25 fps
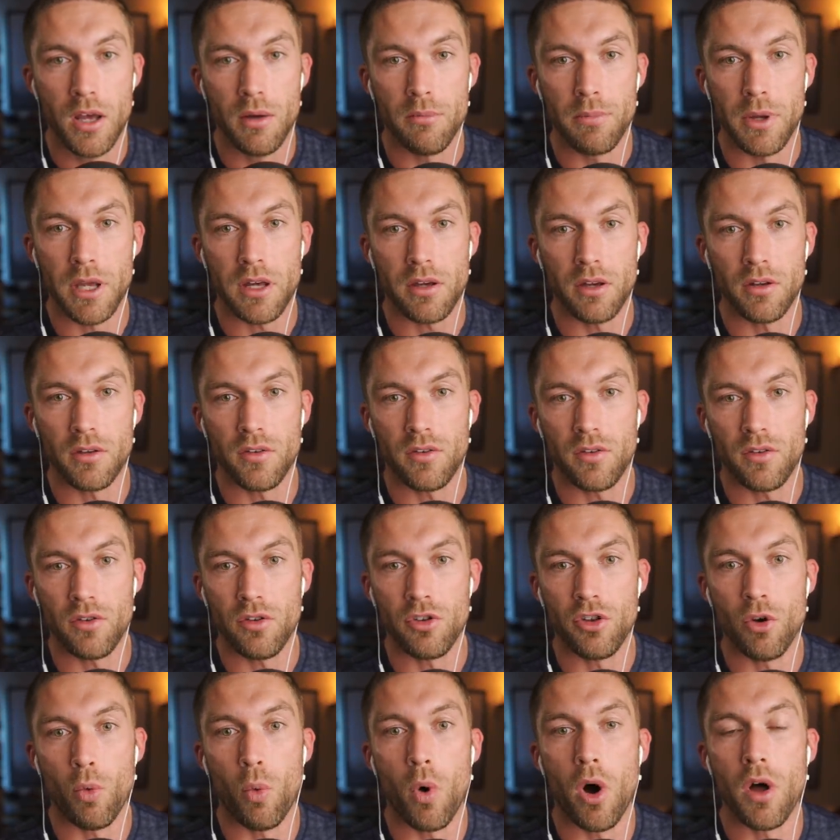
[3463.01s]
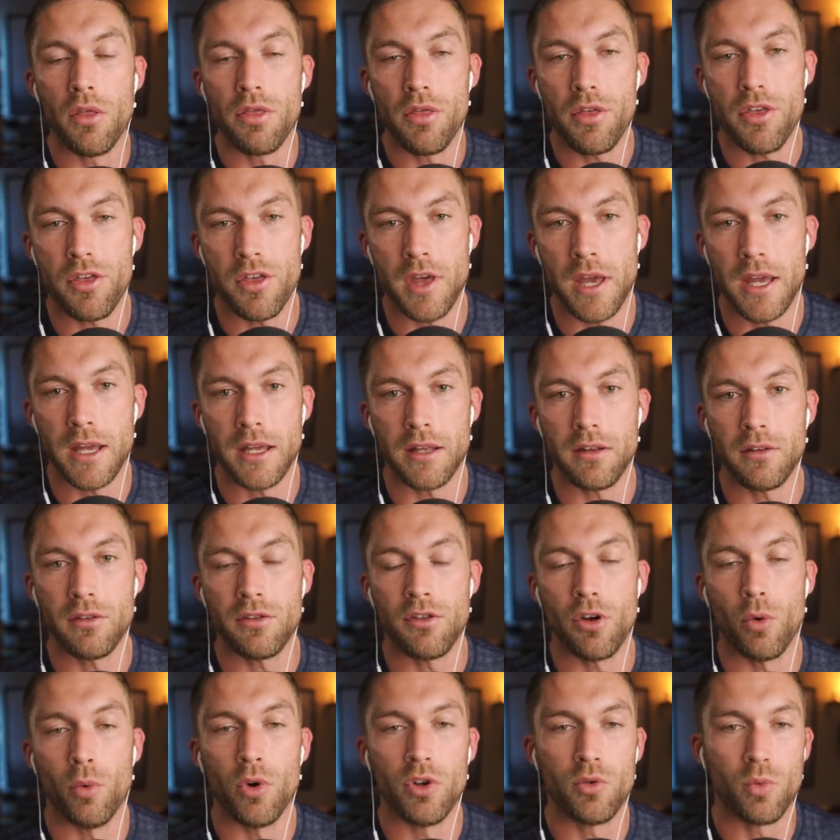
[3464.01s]
Because yeah. the one thing
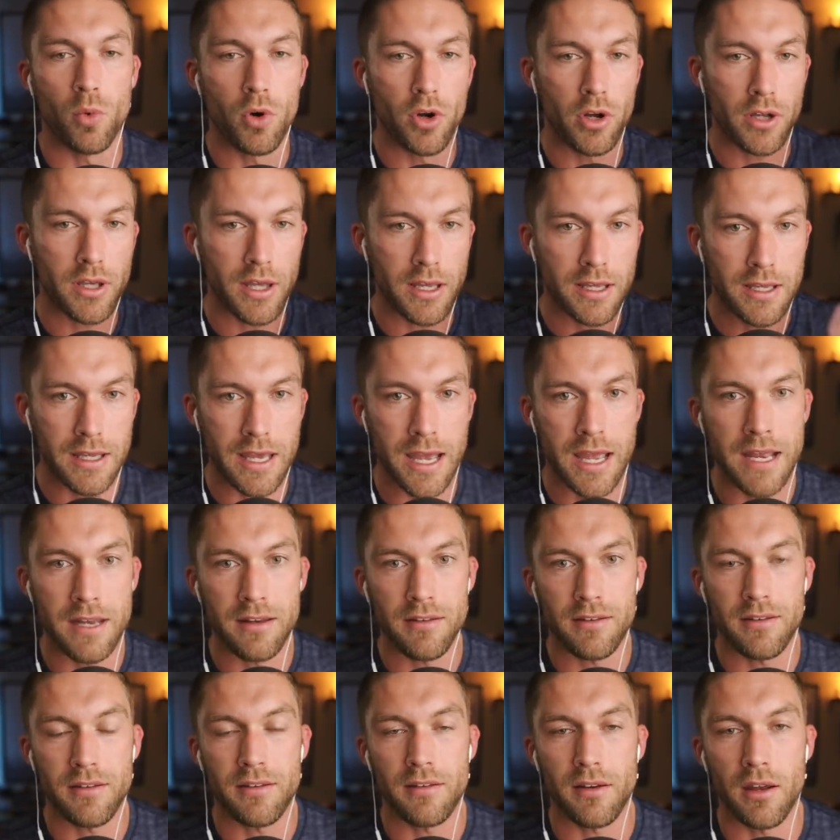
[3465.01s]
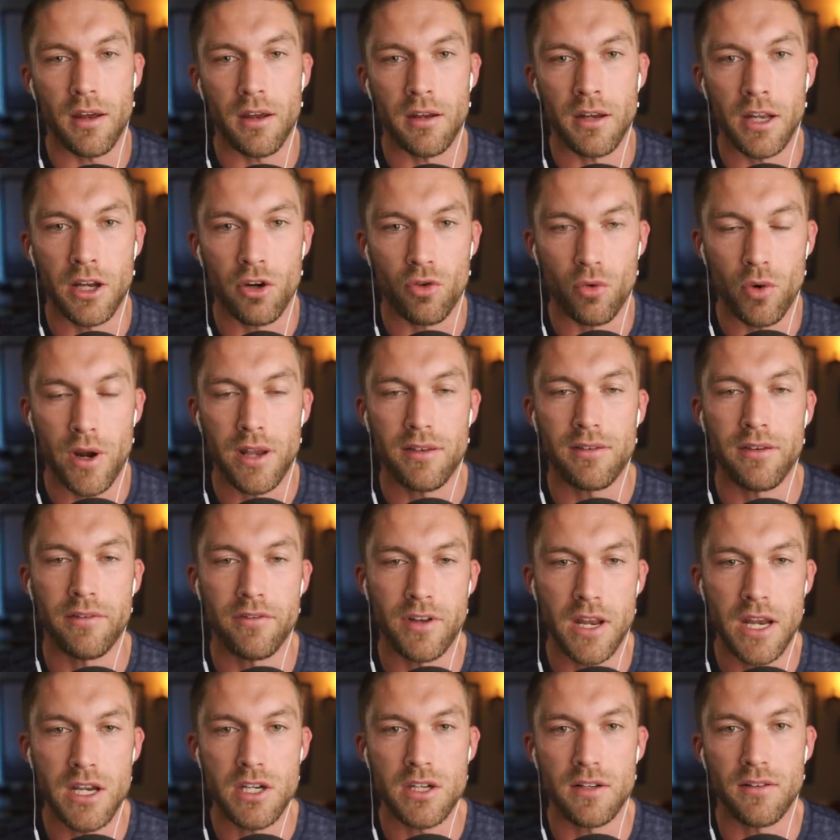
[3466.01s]
that would work against an aggressive
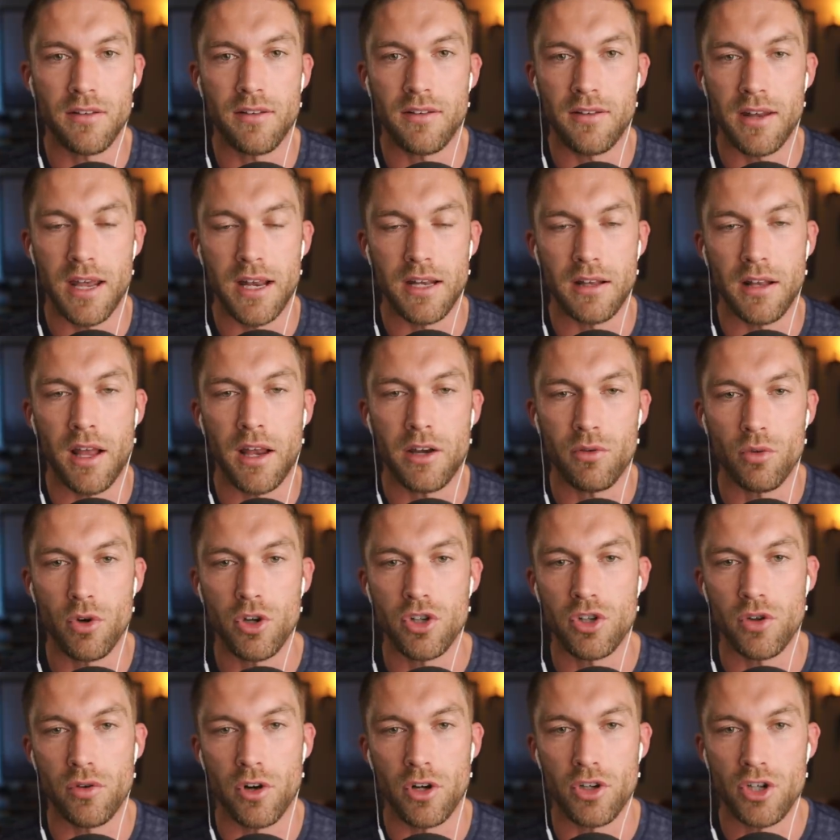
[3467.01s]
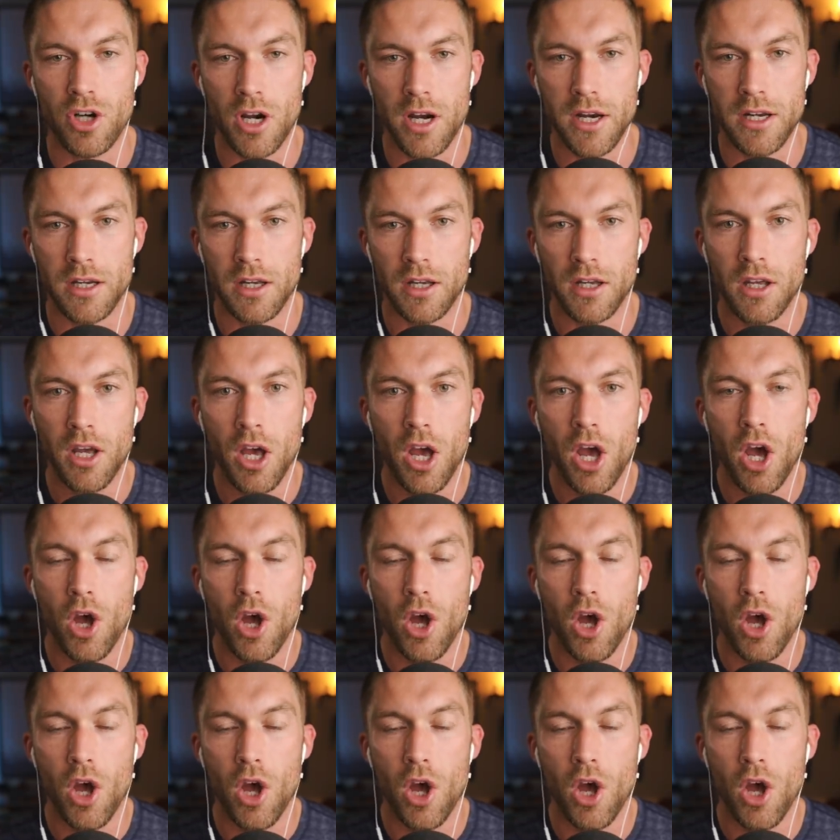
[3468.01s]
nation state like Russia or China